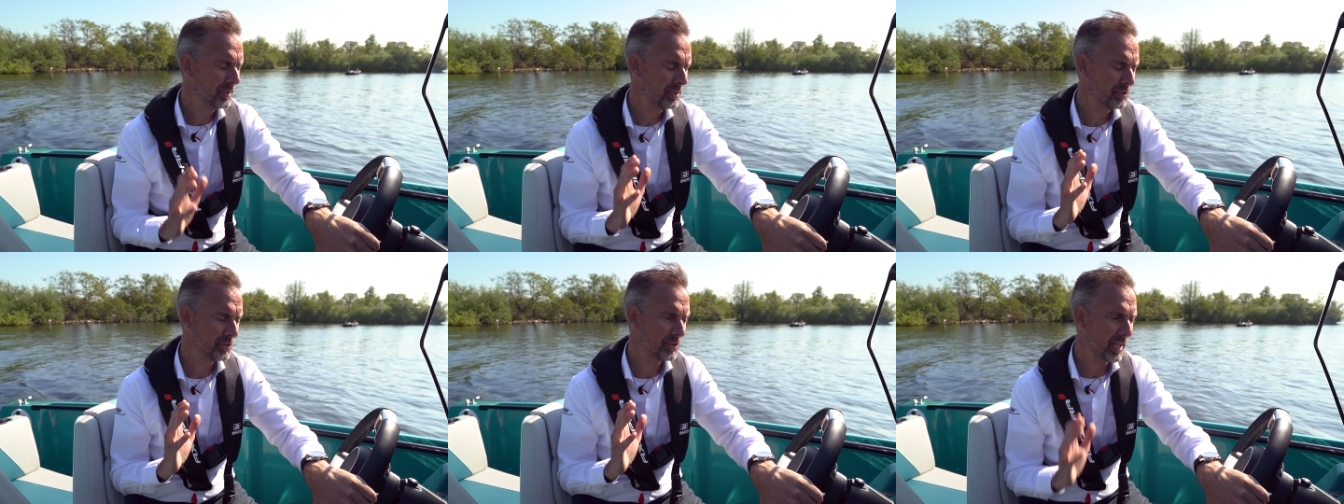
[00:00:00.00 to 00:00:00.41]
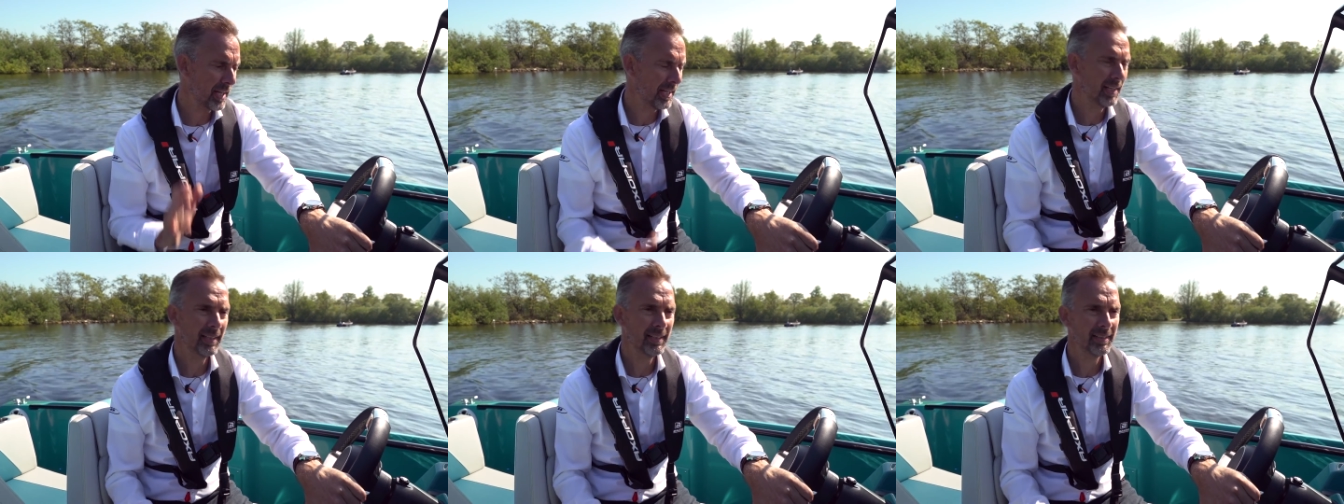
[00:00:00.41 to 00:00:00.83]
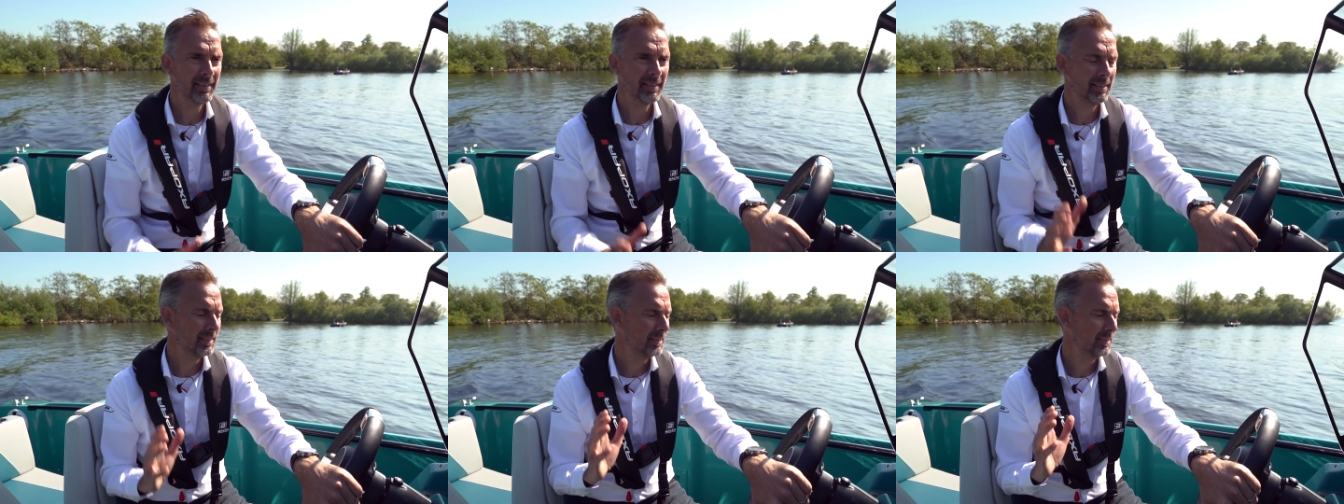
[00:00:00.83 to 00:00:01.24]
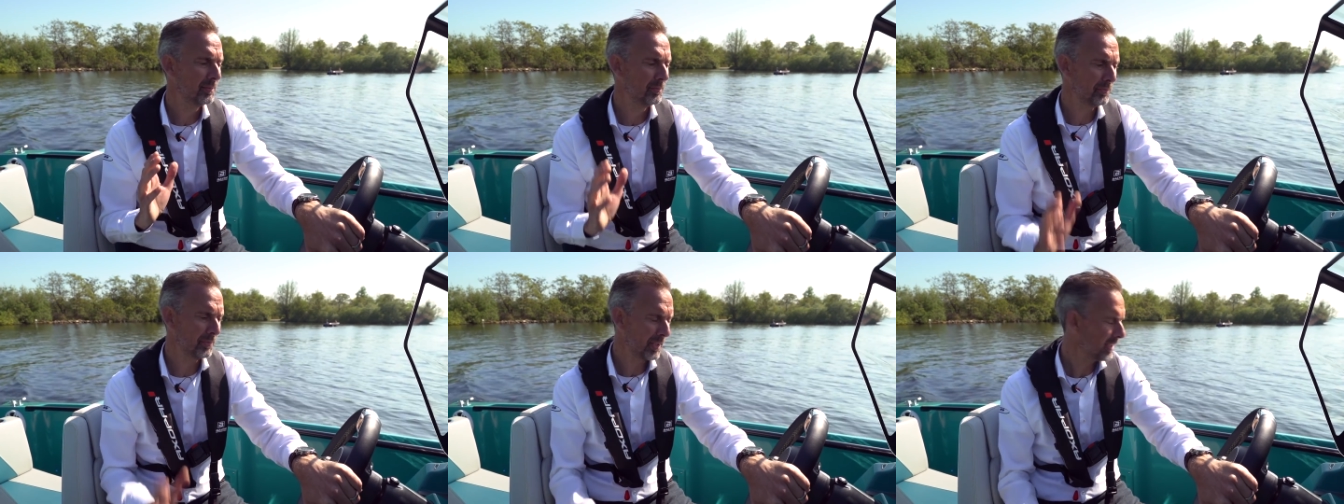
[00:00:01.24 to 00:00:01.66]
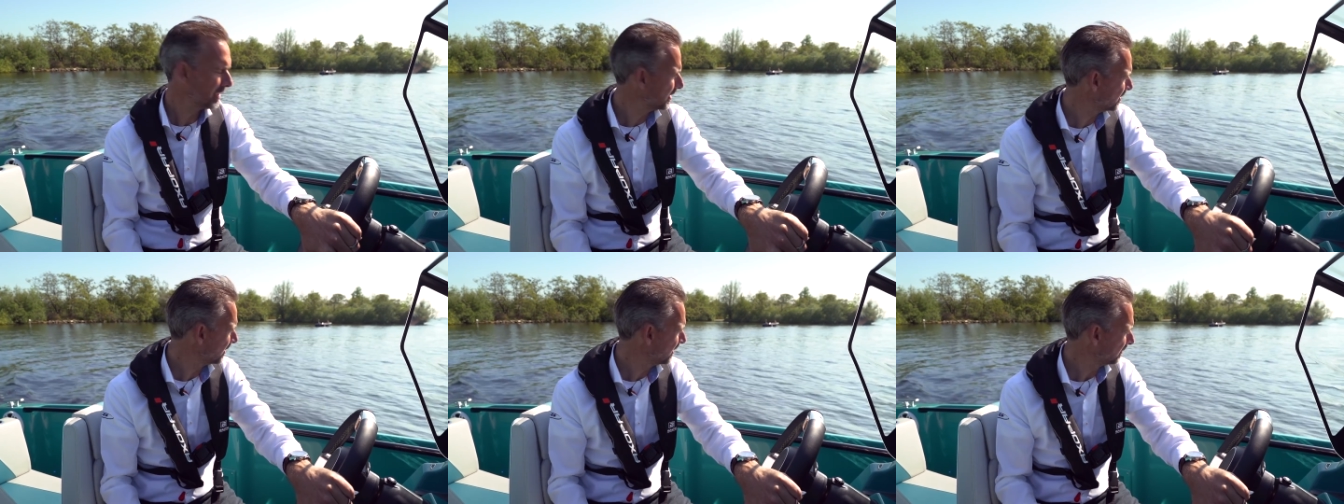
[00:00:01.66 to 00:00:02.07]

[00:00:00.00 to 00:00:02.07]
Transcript: silent, fast